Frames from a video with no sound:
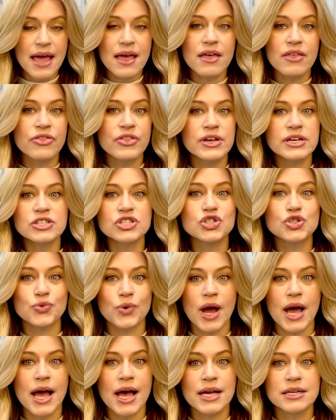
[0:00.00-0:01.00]
This
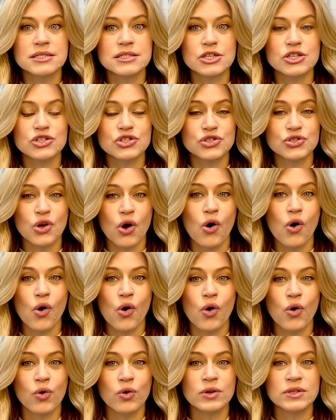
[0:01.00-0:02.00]
dress
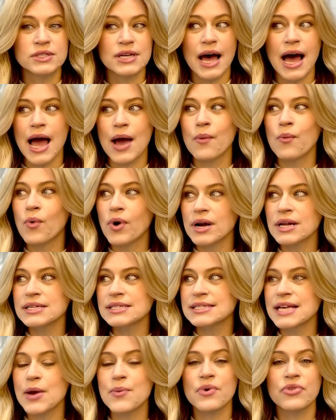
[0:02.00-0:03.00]
sold, I want to
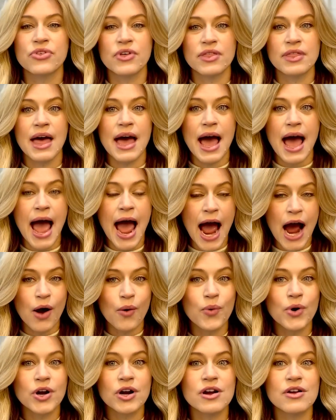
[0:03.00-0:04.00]
say, within the
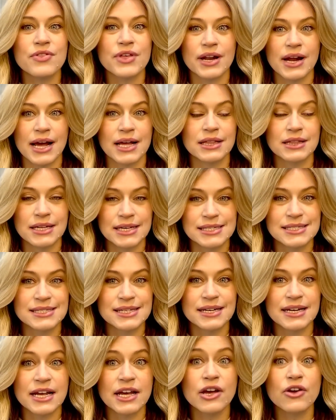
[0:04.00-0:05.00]
hour that I
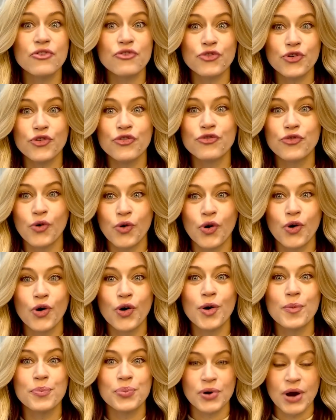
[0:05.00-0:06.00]
listed it for
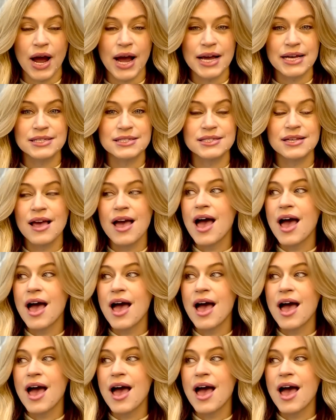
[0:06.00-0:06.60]
full price.